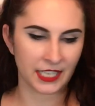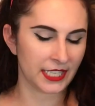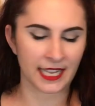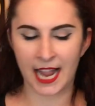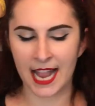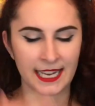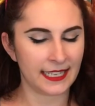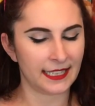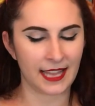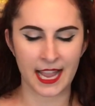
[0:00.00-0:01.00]
She's like, I need
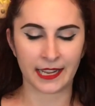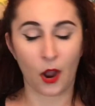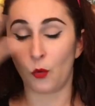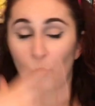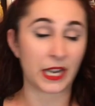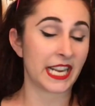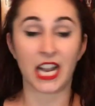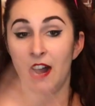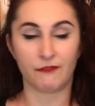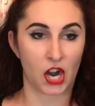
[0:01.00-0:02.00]
to like
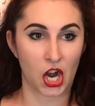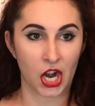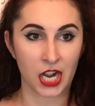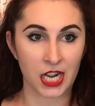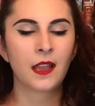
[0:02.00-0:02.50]
recover.